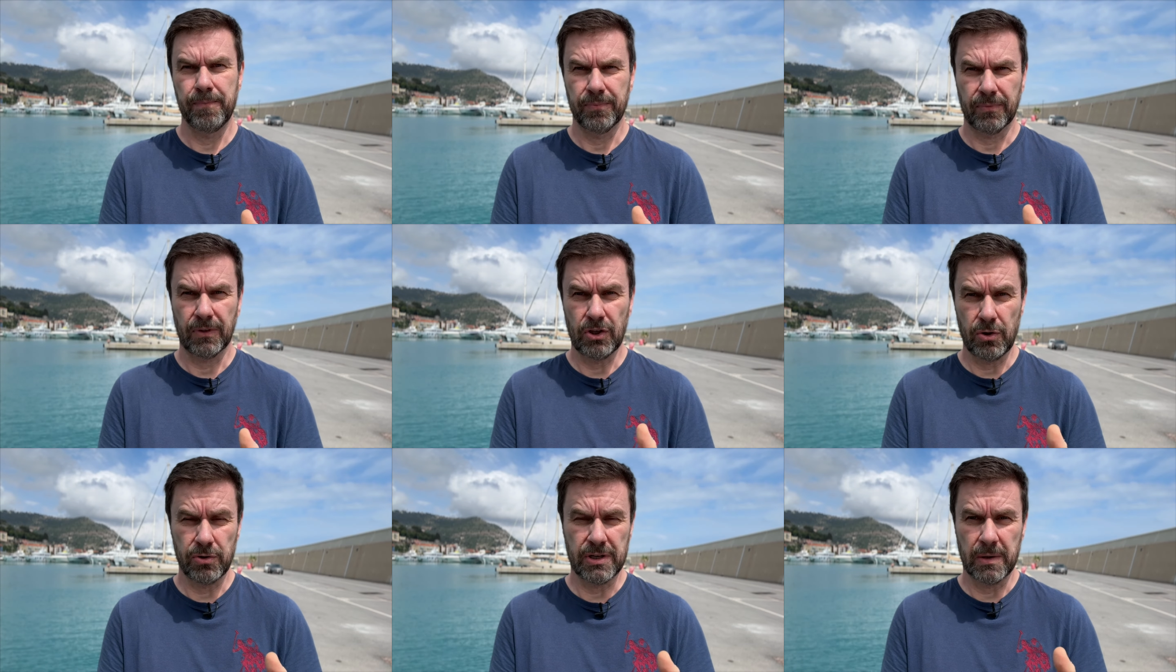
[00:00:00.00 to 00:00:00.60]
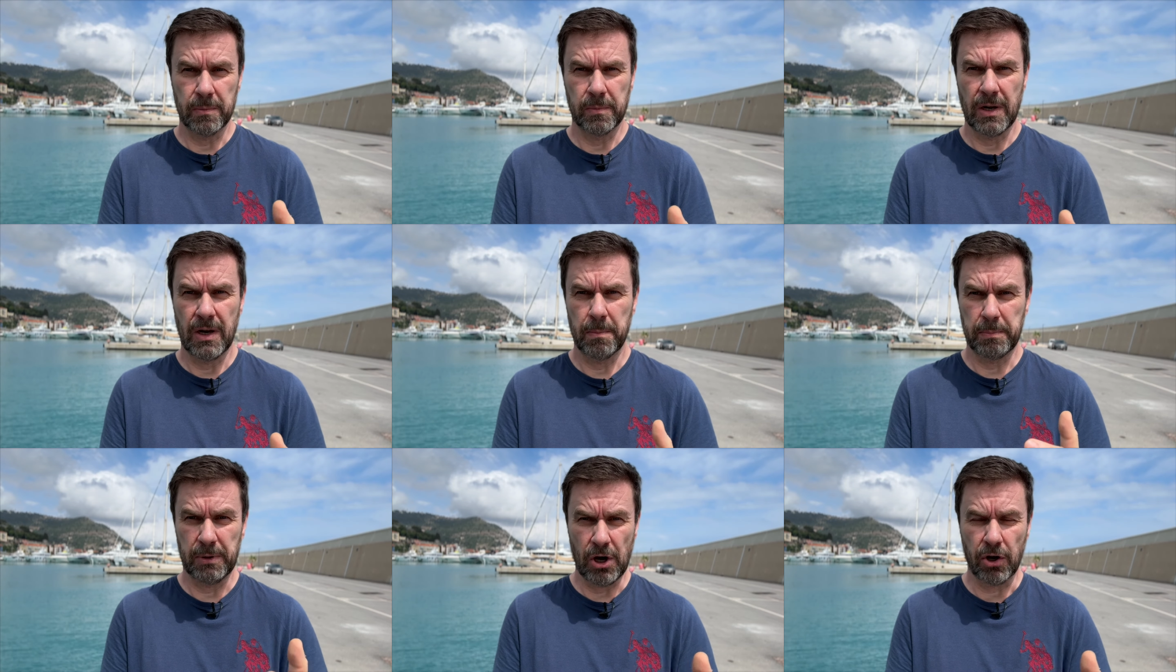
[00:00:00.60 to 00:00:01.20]
using
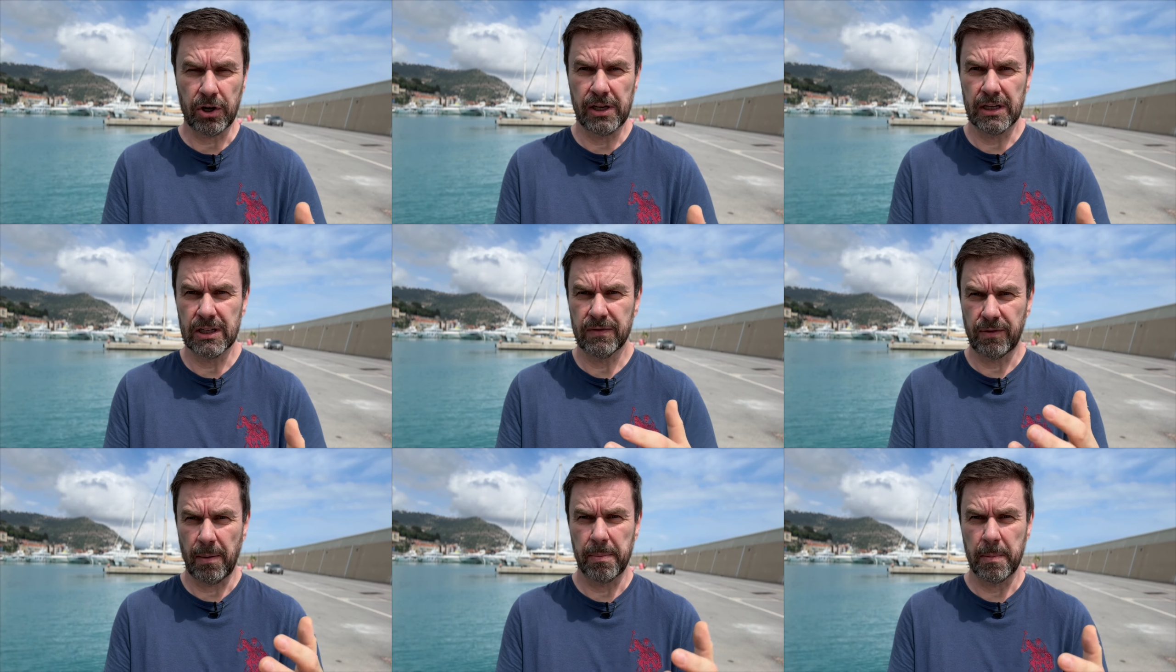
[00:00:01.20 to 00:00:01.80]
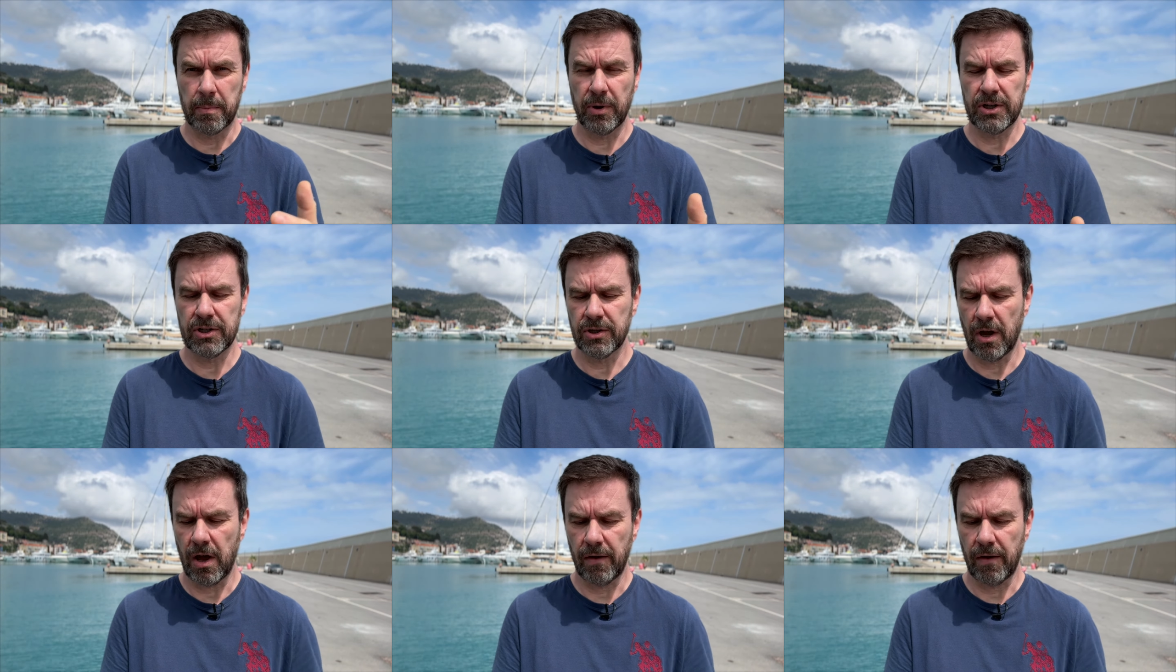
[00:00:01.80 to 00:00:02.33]
binoculars from the bridge